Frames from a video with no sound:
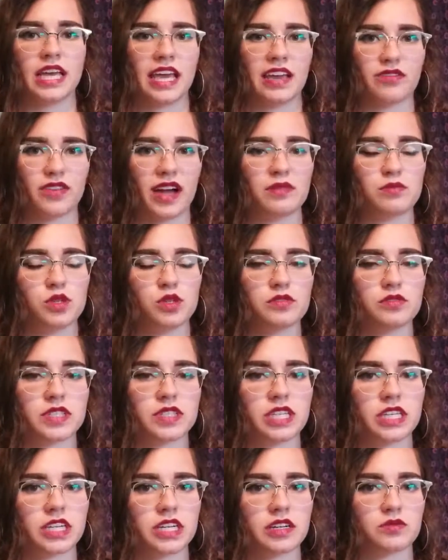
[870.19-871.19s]
If I moved
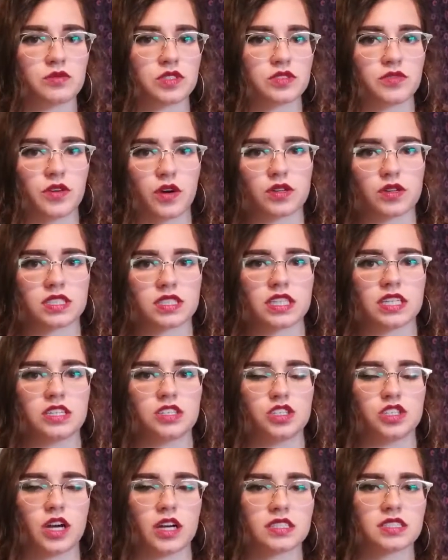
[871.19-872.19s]
here and was focusing
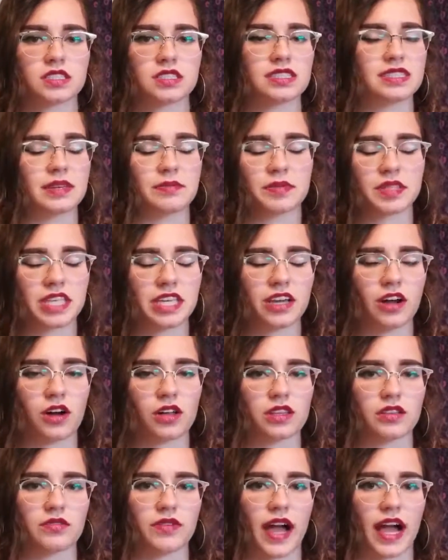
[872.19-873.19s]
just simply on
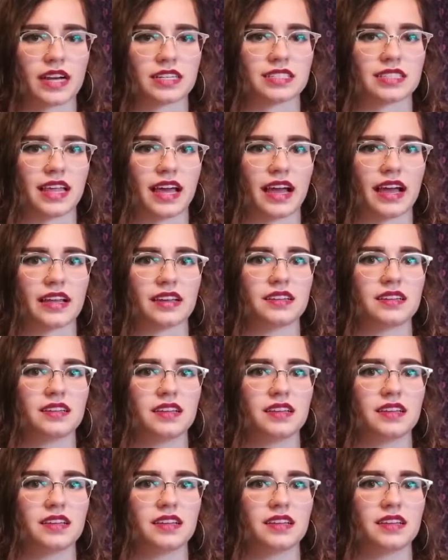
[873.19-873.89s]
the fact that